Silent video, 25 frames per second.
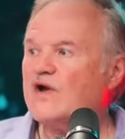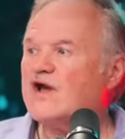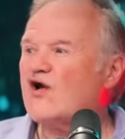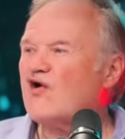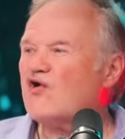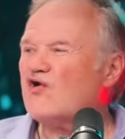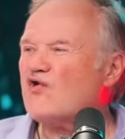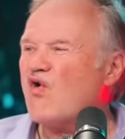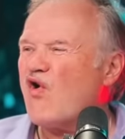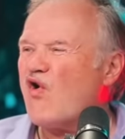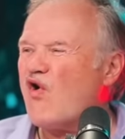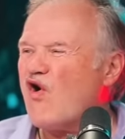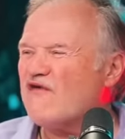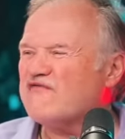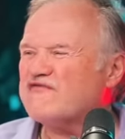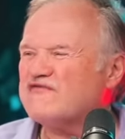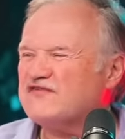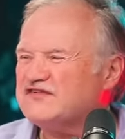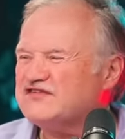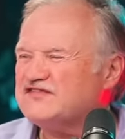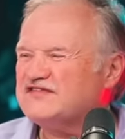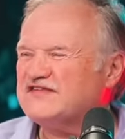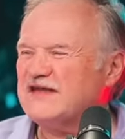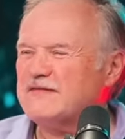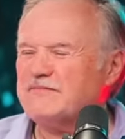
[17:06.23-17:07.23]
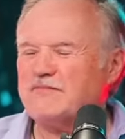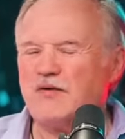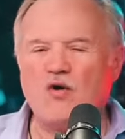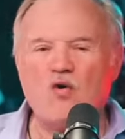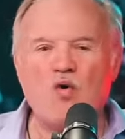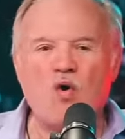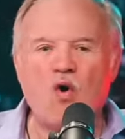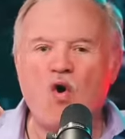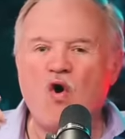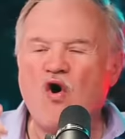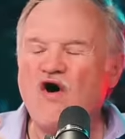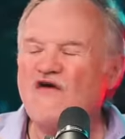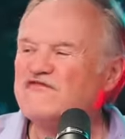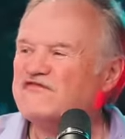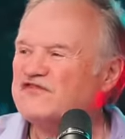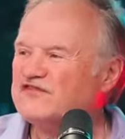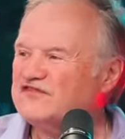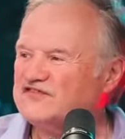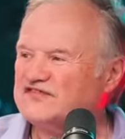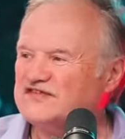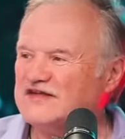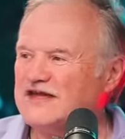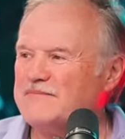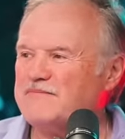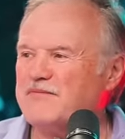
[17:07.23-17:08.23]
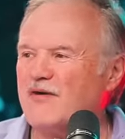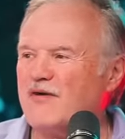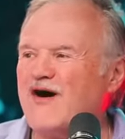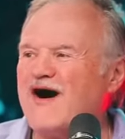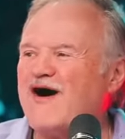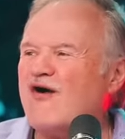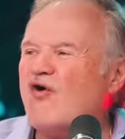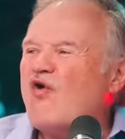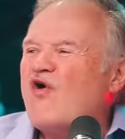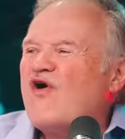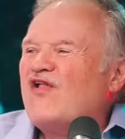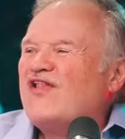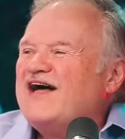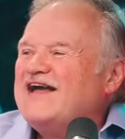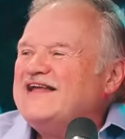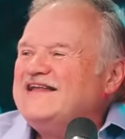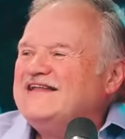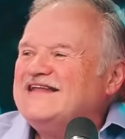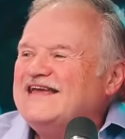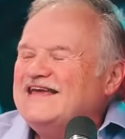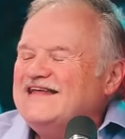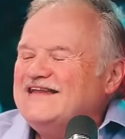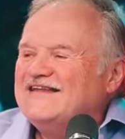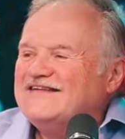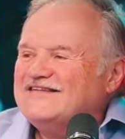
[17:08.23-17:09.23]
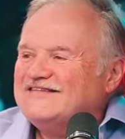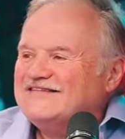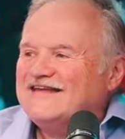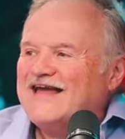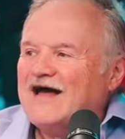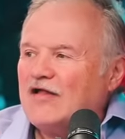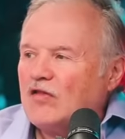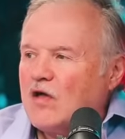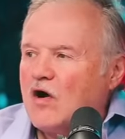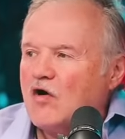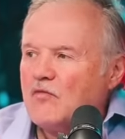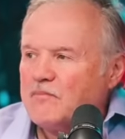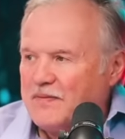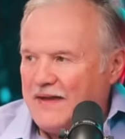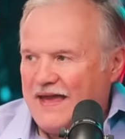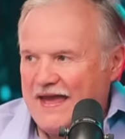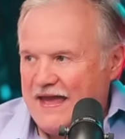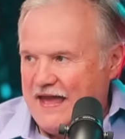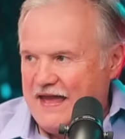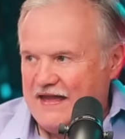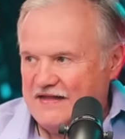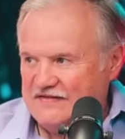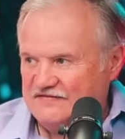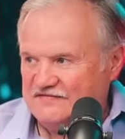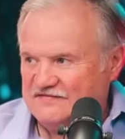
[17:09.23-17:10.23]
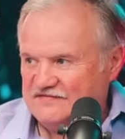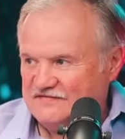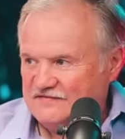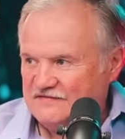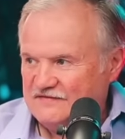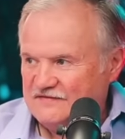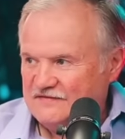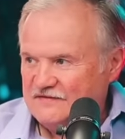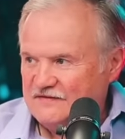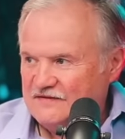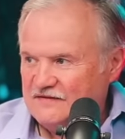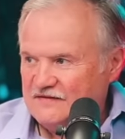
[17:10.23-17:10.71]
We go to Office Depot. Office Depot. All I need is yellow pads.